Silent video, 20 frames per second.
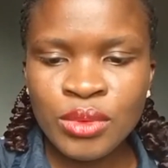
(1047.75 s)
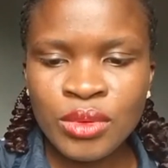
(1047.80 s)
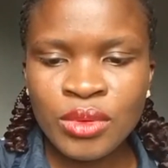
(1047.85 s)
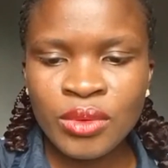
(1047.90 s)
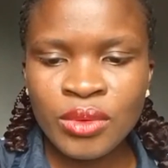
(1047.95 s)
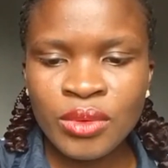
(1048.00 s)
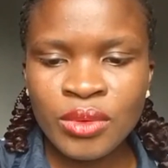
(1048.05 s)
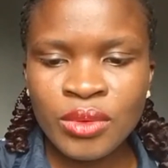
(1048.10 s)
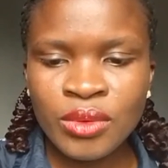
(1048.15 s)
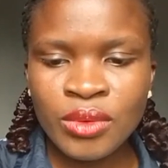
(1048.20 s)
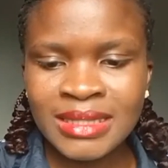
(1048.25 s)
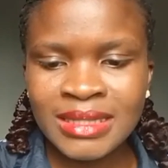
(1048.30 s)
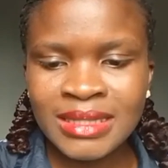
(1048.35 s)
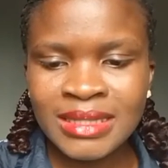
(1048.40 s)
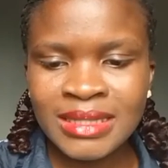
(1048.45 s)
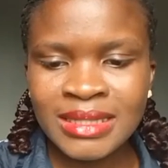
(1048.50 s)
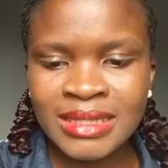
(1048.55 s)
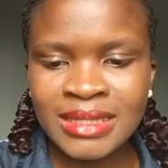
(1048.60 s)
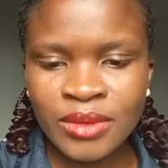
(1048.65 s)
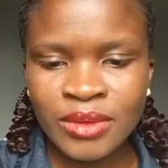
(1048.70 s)
Write it
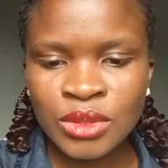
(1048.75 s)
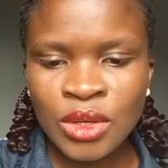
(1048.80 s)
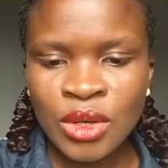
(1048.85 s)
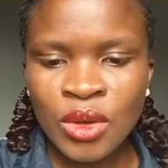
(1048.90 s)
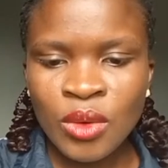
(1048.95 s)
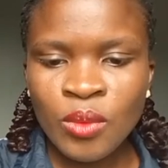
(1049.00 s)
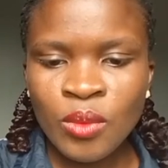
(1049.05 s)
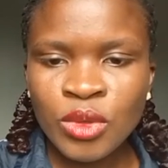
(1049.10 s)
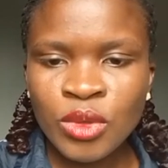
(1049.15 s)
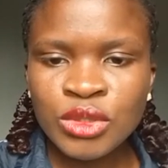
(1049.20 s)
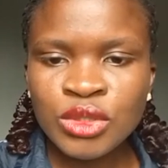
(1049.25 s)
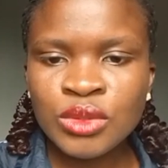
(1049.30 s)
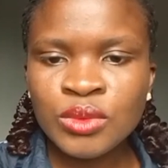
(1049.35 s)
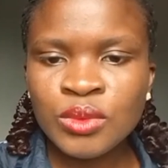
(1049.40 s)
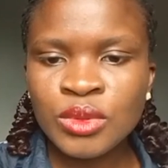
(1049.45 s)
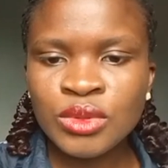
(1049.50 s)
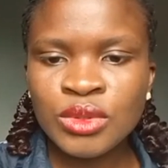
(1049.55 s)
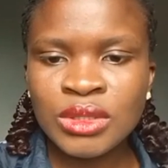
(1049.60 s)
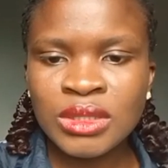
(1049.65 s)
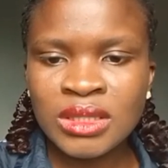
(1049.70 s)
out, what you want
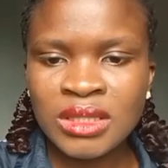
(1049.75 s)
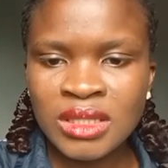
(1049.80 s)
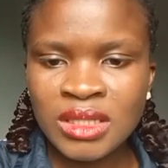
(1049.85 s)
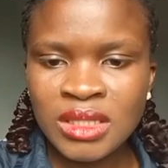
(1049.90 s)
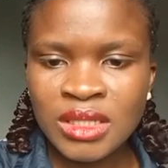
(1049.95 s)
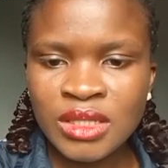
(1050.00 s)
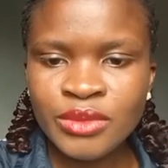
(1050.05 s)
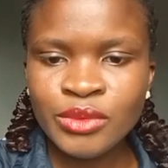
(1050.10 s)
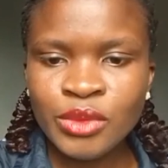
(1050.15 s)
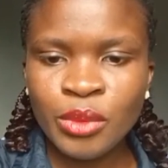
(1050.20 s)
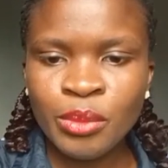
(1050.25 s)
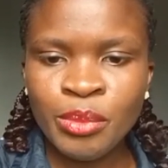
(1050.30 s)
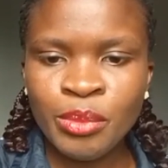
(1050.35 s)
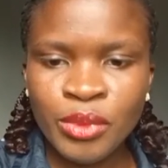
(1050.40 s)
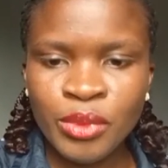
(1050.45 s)
to see in your book.